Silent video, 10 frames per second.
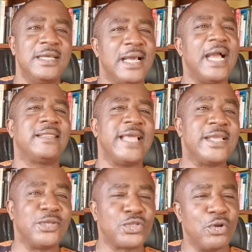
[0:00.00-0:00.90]
I thank
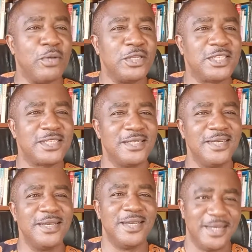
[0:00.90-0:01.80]
you so much.
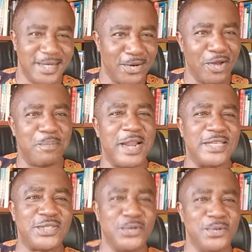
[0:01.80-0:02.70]
The Lord
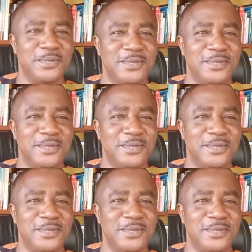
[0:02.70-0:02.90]
bless you.